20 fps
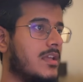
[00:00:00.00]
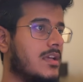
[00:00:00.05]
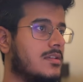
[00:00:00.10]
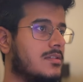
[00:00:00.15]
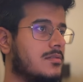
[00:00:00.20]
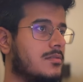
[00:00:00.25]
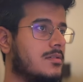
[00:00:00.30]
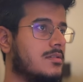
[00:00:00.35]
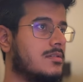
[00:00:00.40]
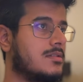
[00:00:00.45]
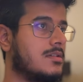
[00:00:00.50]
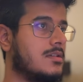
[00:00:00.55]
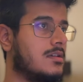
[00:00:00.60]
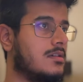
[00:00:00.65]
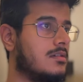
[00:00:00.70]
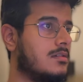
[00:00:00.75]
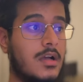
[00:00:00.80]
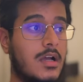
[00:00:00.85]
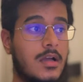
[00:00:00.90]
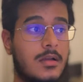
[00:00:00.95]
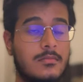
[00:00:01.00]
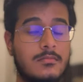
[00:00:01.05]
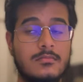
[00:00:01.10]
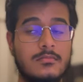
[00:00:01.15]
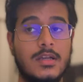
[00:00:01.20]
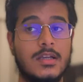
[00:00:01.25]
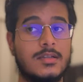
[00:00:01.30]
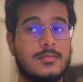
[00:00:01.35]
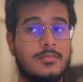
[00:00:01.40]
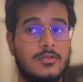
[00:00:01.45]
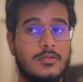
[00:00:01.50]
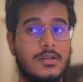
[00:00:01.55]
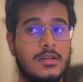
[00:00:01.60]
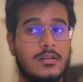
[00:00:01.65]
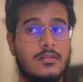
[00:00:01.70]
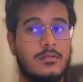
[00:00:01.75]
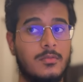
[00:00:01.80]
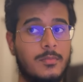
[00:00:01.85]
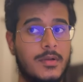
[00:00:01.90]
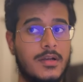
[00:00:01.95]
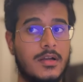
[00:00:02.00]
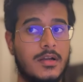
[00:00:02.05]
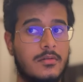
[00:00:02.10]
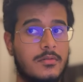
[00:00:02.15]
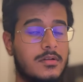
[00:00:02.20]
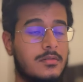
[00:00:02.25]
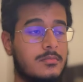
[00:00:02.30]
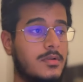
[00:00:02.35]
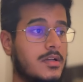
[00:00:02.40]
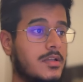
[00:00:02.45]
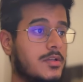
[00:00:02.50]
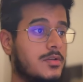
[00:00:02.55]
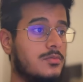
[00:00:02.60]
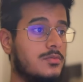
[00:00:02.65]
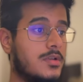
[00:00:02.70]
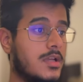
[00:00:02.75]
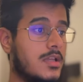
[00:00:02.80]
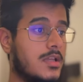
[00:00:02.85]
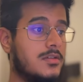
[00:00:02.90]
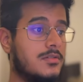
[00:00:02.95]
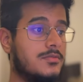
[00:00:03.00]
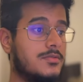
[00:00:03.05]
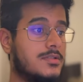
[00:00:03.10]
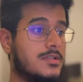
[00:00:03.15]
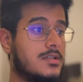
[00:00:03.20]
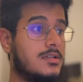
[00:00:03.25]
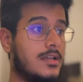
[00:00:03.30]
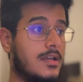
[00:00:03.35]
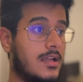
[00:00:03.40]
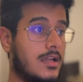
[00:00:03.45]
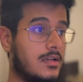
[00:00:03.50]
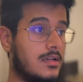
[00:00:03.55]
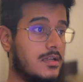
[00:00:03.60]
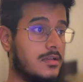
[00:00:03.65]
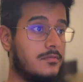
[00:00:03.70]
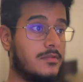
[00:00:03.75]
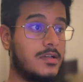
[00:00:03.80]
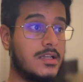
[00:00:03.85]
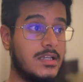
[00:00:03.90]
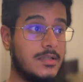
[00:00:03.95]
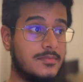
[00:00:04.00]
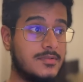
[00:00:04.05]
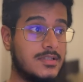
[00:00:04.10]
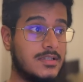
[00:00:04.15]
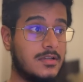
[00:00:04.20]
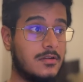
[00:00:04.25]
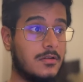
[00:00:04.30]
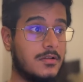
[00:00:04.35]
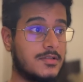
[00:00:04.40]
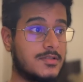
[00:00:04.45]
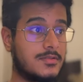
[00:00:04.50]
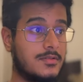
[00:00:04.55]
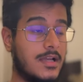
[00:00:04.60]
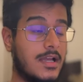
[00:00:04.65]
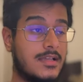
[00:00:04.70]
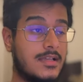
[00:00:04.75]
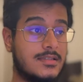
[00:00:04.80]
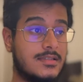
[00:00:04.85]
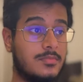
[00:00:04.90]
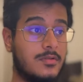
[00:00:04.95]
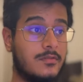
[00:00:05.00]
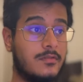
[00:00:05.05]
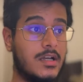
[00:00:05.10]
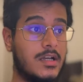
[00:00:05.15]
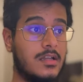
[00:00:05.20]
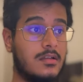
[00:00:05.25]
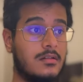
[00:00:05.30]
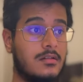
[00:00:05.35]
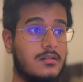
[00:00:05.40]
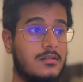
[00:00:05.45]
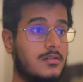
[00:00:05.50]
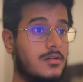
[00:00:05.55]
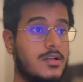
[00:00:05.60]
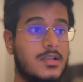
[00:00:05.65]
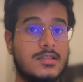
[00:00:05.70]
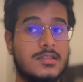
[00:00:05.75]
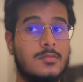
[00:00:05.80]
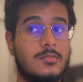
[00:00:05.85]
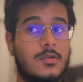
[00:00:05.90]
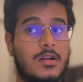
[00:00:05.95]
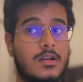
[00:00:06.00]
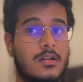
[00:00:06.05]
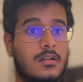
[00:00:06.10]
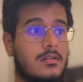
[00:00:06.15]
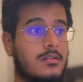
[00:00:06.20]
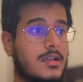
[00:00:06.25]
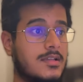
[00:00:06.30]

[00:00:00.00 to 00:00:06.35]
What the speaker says: As you can see here, I'm exploring OpenRouter, but you can use it directly with DeepSeek also as the provider, not as the model,